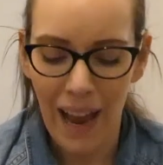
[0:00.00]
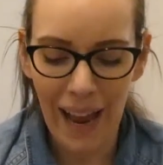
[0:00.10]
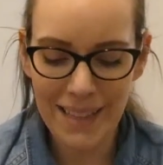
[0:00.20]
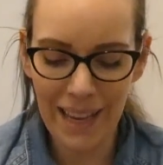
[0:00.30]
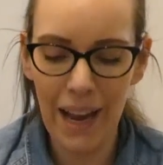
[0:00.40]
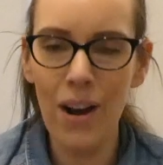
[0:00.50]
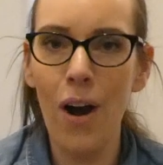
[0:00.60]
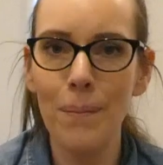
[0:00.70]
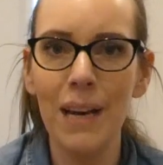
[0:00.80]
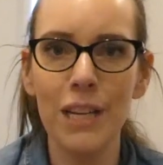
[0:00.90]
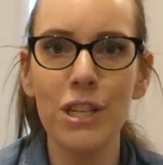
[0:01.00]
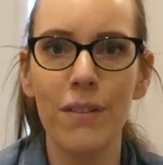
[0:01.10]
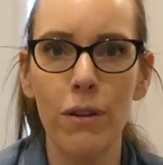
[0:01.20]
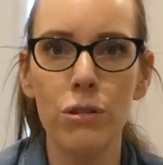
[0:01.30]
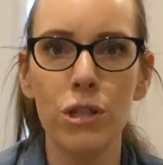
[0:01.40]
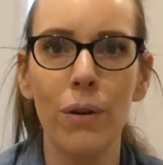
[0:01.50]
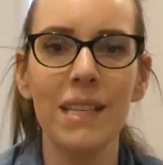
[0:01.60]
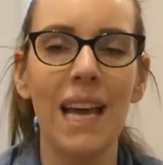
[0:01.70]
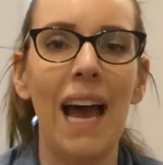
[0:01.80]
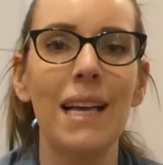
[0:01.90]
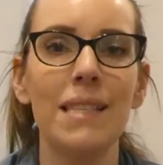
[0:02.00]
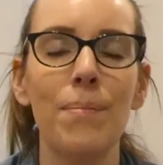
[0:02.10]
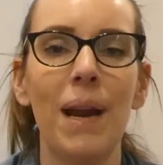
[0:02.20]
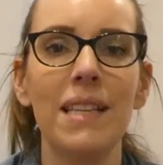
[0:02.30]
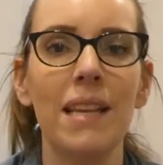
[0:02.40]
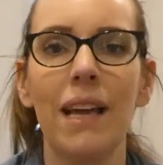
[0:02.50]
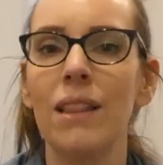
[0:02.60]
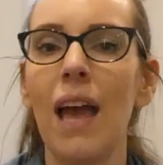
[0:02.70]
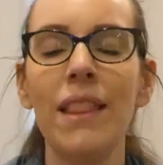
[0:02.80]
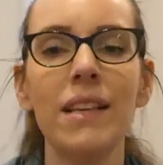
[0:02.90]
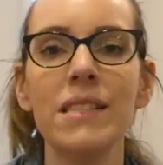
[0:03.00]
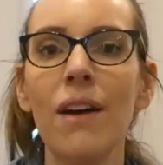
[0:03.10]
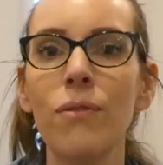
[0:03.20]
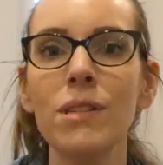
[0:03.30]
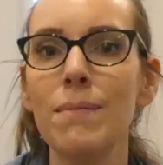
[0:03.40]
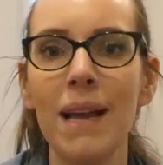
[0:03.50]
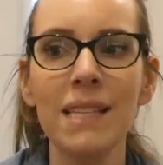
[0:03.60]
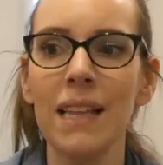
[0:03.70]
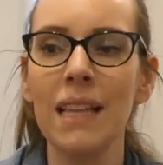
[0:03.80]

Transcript: It's like a combination of those two, because but it's like, and the stuff was amazing.